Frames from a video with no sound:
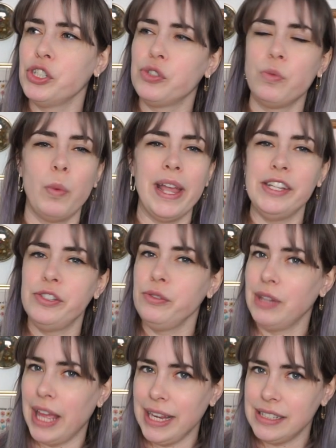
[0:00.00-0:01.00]
just way too
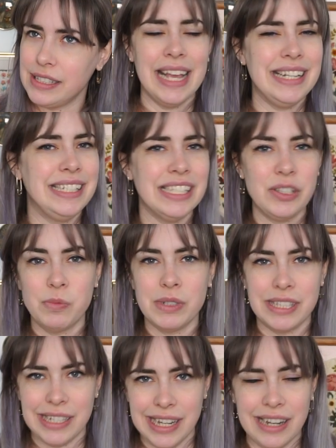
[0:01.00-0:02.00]
light. It just
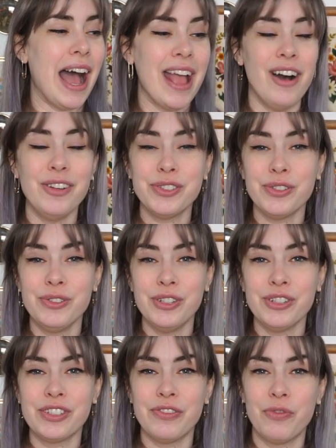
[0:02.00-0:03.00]
wasn't it. I also
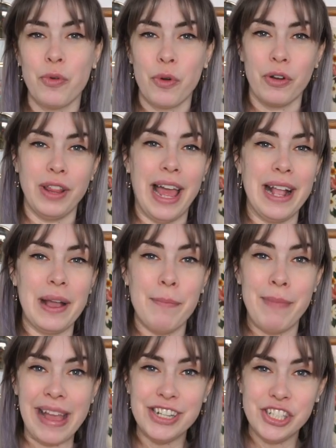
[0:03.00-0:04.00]
looked for
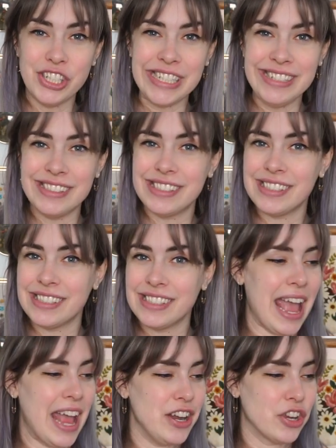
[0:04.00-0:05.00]
like bed sheets
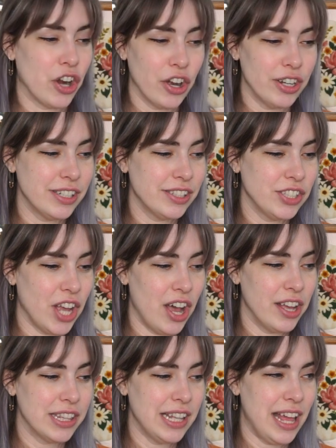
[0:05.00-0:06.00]
and curtains
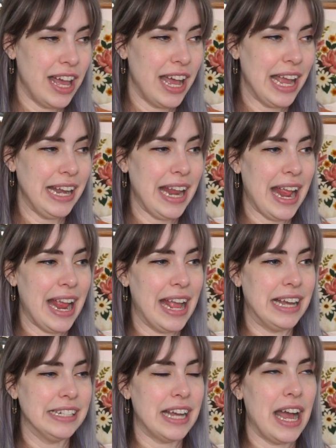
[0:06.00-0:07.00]
online,
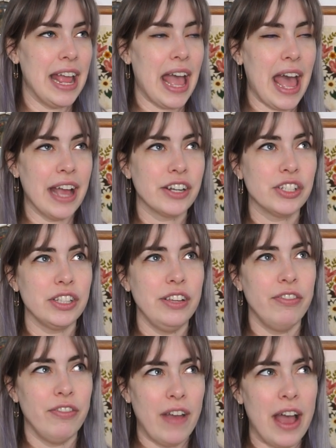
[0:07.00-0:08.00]
and I
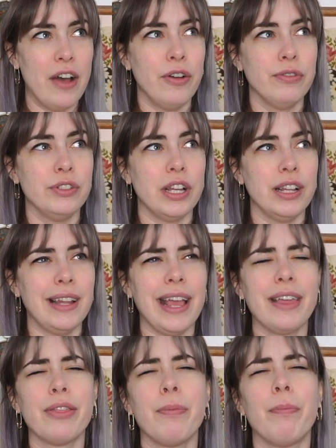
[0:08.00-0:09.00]
actually found
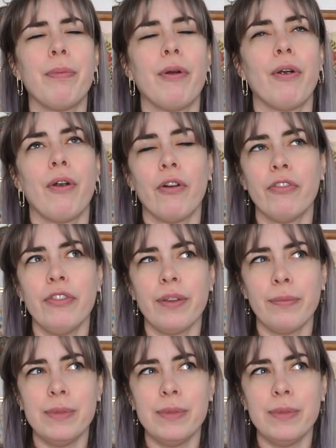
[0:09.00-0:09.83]
like the perfect